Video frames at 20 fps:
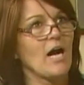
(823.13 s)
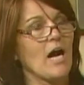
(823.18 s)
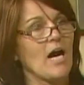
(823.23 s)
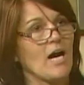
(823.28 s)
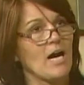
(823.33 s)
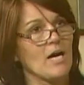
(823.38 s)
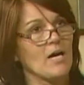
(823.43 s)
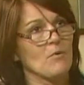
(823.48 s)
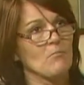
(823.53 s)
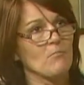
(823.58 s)

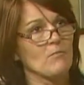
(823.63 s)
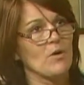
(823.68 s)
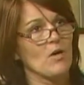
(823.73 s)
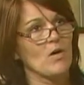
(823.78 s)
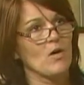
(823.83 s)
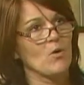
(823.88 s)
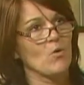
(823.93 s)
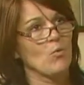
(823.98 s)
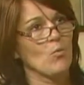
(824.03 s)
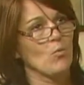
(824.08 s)
Um,
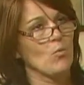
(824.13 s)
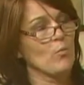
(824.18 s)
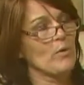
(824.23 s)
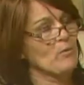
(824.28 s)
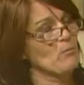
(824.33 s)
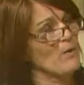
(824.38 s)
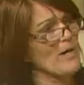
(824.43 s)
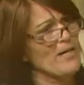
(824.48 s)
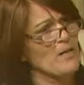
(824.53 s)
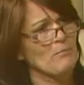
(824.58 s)
we
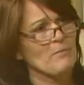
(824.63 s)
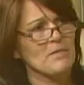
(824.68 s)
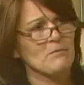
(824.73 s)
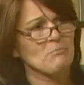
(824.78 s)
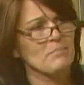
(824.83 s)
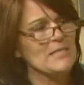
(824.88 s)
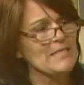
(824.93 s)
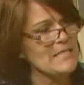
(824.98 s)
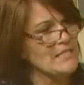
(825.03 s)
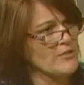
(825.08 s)

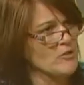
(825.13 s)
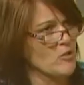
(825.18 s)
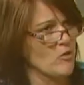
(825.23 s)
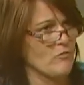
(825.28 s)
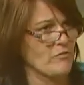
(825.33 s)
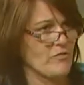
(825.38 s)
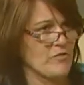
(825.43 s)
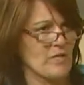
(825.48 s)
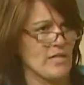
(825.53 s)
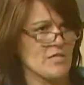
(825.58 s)
recommend please
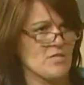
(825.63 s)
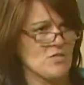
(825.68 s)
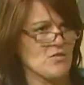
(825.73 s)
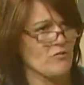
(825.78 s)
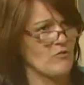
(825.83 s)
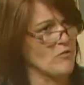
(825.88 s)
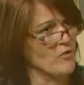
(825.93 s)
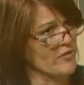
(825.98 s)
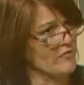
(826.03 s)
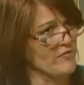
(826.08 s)
don't flush
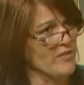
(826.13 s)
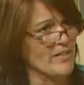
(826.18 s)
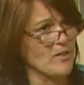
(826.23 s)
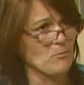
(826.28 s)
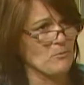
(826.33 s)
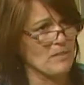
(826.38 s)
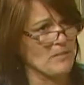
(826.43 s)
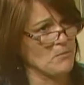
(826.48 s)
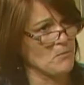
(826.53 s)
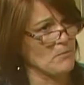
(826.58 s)
for
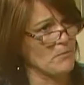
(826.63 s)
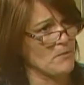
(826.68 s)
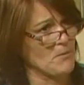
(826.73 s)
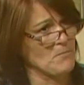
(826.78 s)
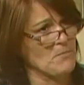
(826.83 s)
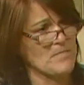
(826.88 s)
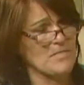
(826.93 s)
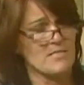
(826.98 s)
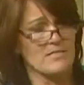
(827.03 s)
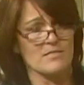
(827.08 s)
environmental
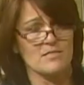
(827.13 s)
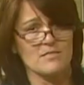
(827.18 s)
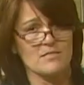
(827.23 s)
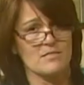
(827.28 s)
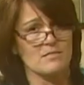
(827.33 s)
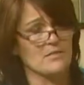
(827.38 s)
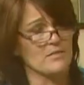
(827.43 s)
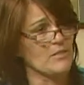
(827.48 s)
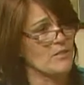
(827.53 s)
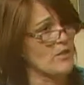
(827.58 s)

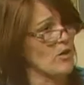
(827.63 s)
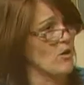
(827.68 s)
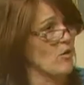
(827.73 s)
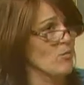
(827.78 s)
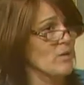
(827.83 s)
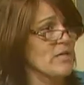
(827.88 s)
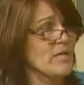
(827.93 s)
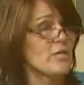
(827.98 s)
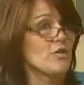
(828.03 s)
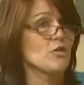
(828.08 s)
purposes. Okay.
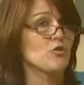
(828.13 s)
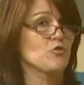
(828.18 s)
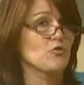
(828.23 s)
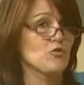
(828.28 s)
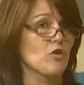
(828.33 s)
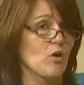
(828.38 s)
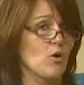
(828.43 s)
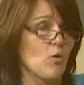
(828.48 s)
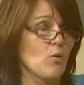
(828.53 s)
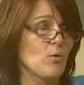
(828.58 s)
know?
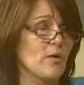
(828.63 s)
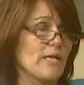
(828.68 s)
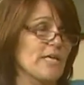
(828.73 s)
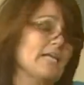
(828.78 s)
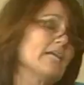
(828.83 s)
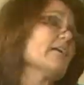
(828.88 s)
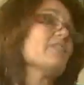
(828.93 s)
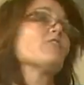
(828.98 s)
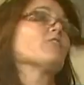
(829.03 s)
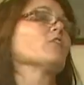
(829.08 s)
So
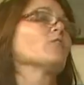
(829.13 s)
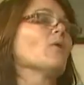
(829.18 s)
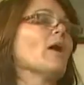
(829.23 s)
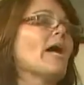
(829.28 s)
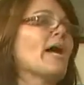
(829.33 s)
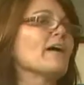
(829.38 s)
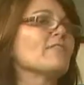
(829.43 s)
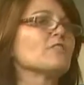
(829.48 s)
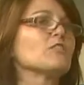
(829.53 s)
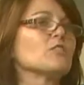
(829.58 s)
now what
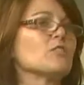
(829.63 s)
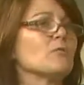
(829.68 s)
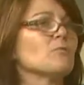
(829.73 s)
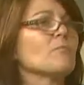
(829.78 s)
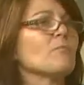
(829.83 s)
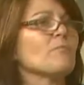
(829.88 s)
are some to, of the